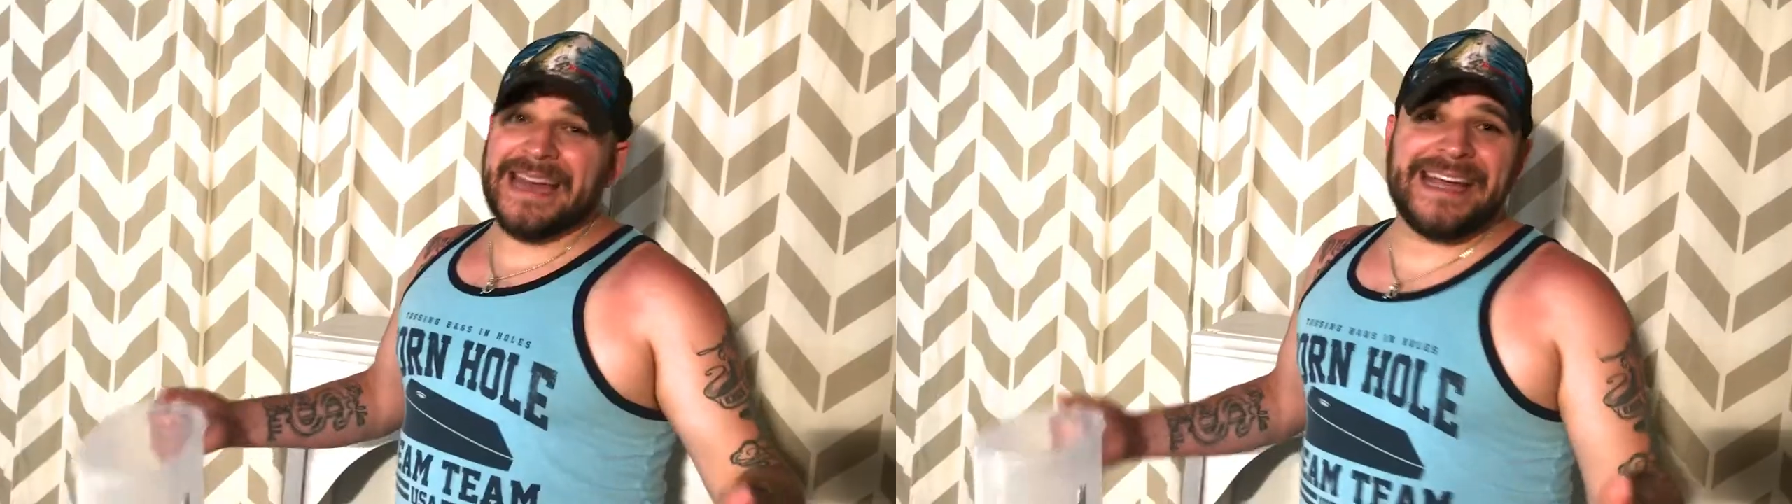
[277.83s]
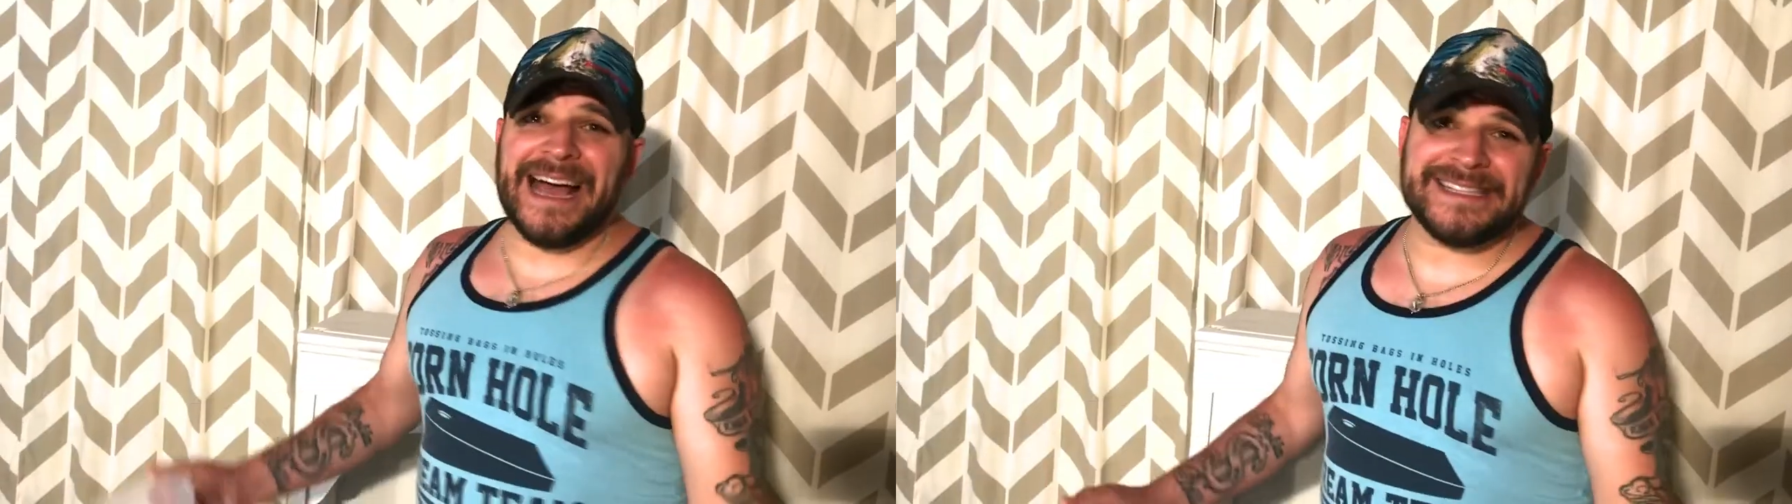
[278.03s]
And
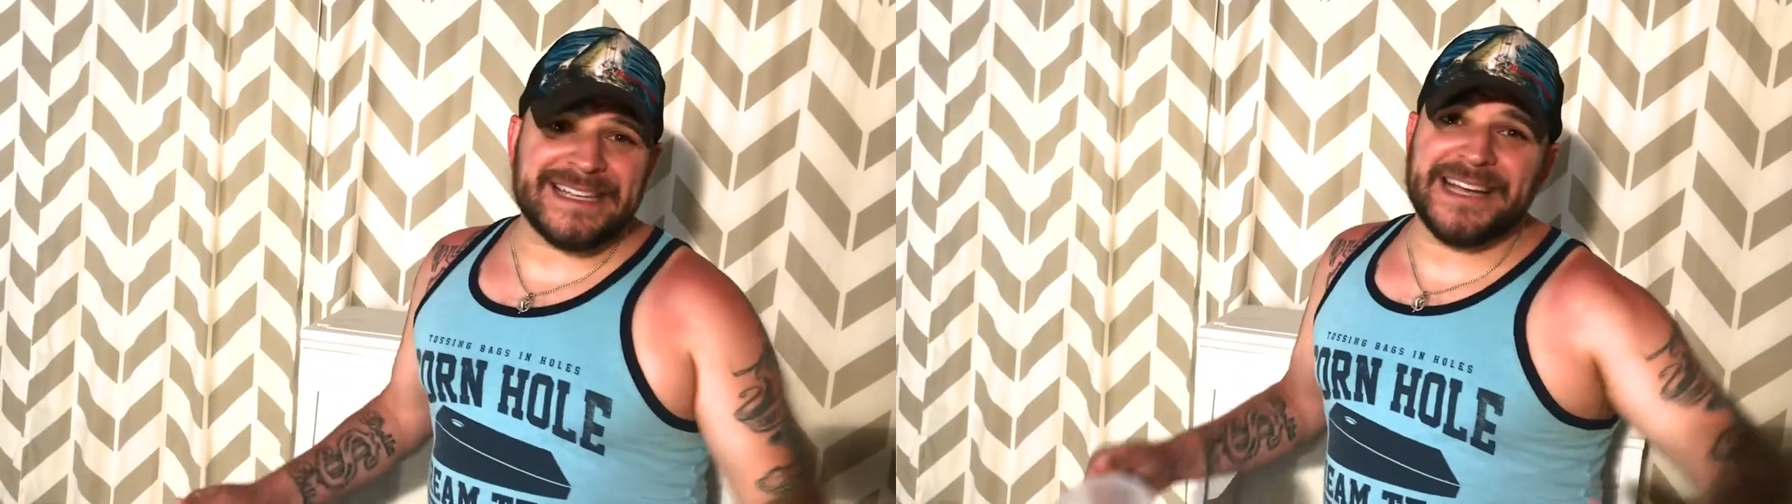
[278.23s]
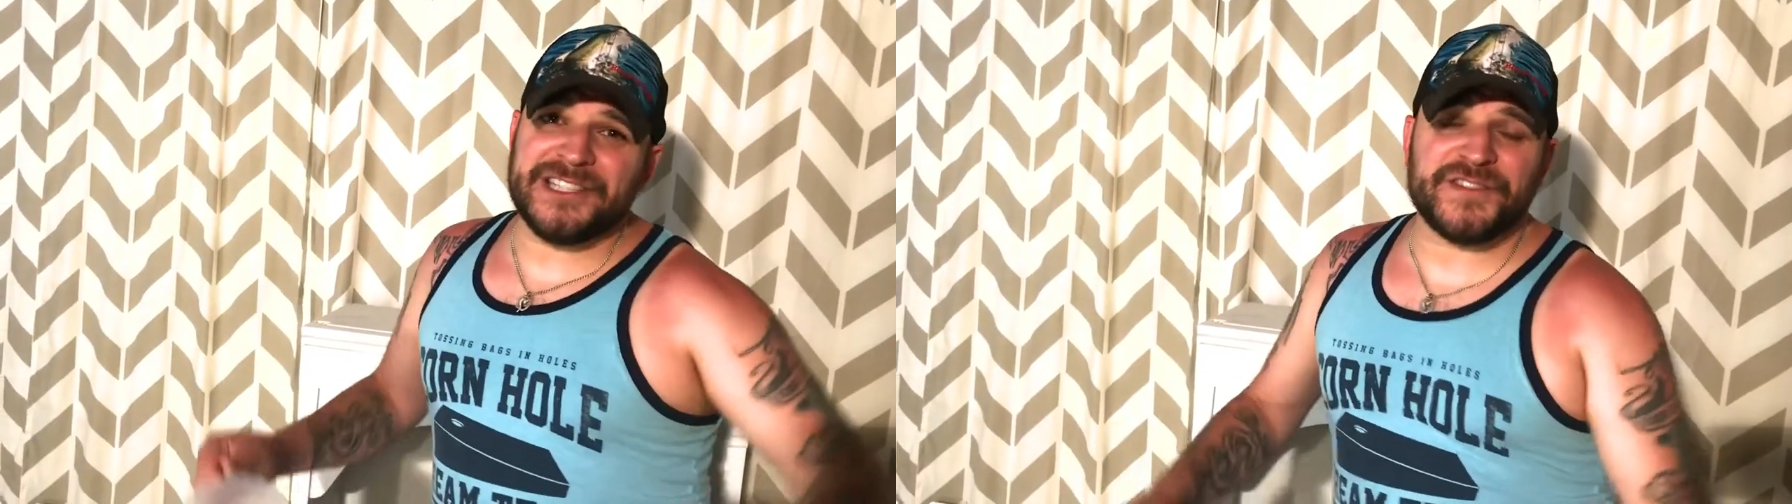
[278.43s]
guys,
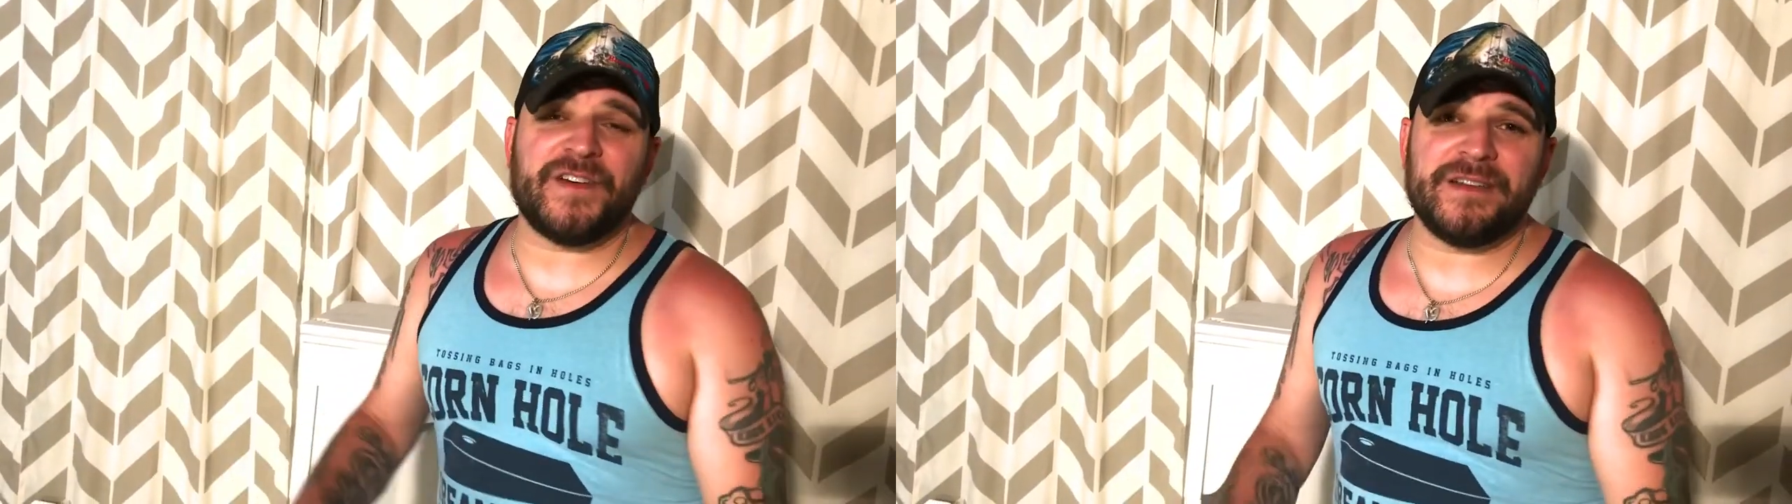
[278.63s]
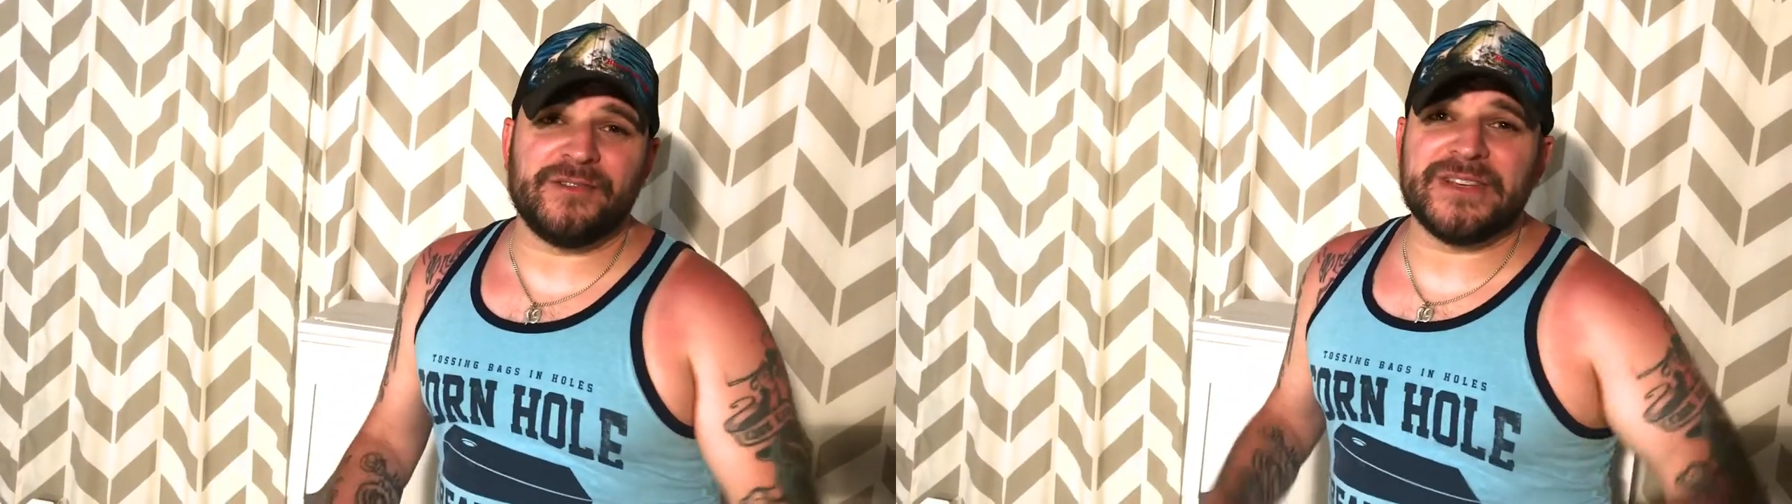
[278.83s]
I just
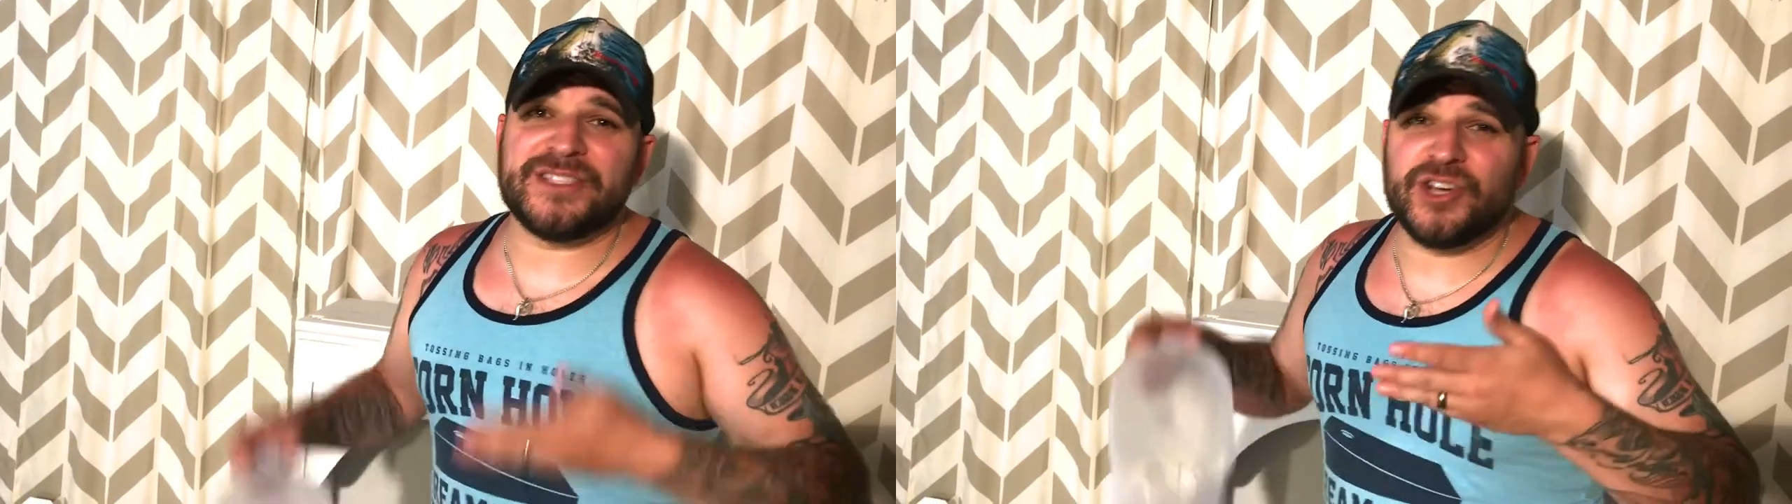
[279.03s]
found out this is